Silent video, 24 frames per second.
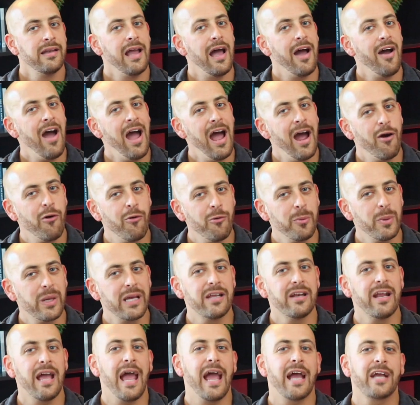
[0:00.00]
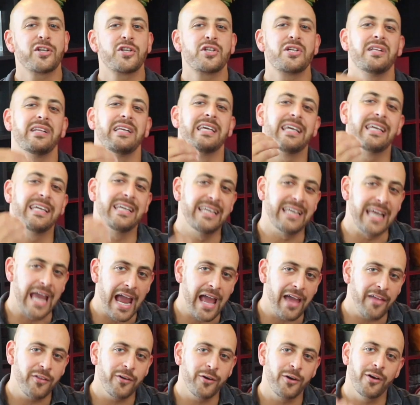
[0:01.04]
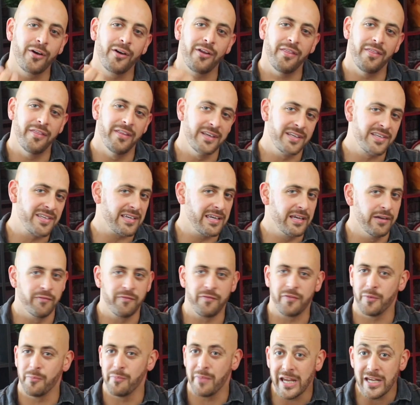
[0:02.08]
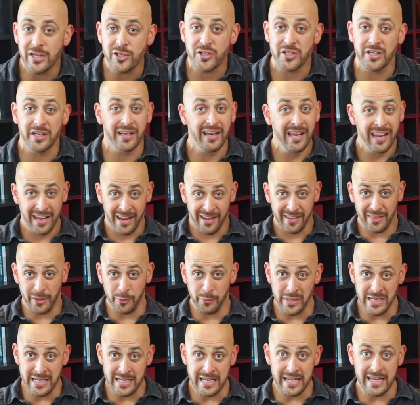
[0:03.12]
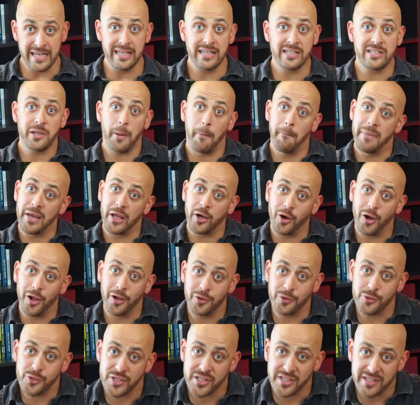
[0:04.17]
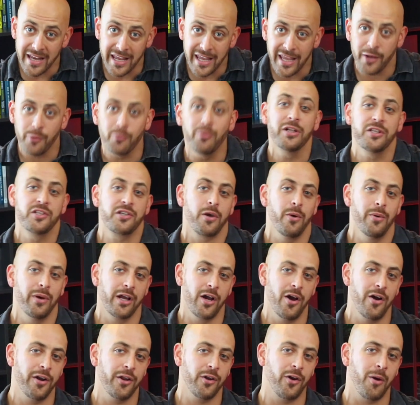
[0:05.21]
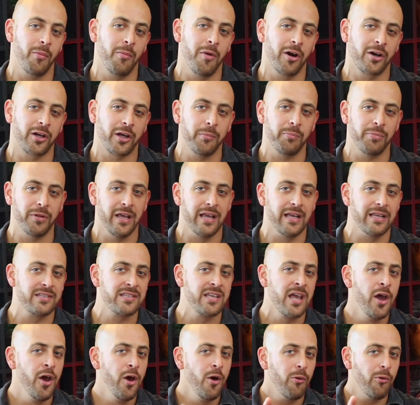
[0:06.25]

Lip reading: Now, how are we going to actually gather this information that we need to better understand what's going on in our marketplace?